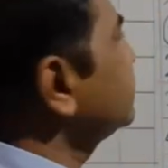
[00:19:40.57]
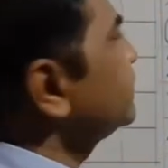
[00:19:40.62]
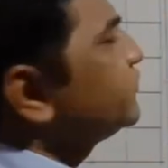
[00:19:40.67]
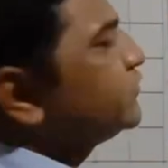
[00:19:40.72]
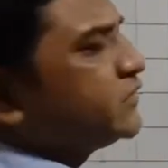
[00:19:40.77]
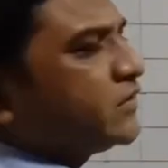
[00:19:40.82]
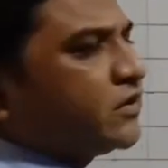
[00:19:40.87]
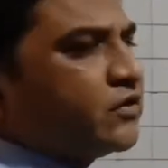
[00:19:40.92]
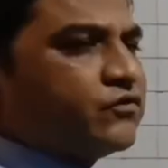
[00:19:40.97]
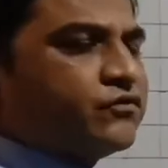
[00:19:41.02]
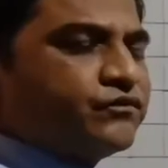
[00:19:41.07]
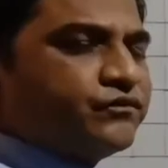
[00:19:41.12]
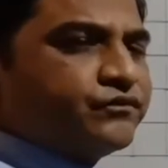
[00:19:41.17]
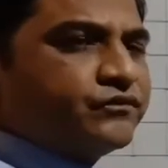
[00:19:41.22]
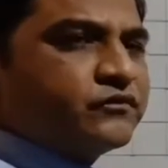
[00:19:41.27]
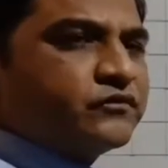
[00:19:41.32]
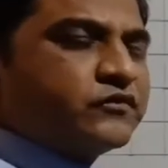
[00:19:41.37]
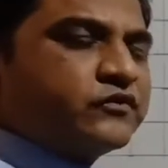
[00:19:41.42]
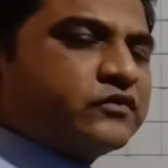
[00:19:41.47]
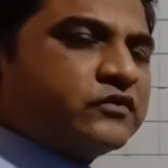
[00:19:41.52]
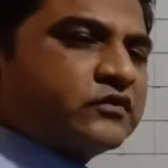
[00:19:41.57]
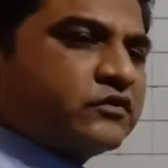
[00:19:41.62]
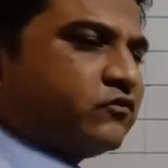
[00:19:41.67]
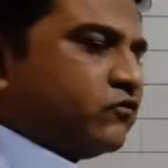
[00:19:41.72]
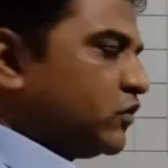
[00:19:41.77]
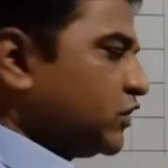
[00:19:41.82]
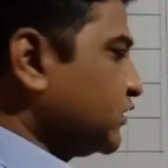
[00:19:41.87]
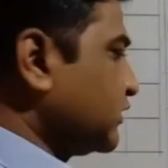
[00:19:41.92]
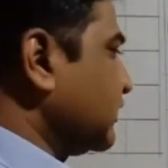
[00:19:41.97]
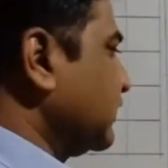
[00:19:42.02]
now
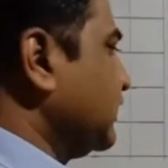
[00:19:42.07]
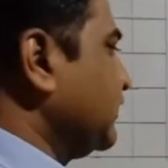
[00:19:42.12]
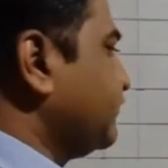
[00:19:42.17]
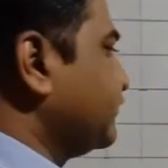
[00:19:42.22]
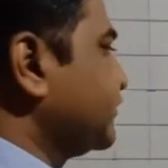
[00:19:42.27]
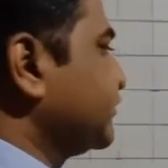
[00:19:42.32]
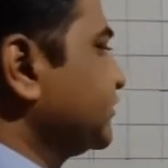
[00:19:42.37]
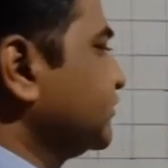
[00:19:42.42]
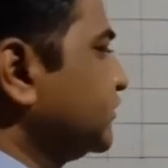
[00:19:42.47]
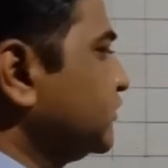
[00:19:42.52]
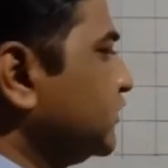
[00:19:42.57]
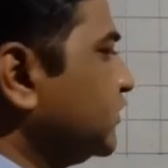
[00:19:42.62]
what left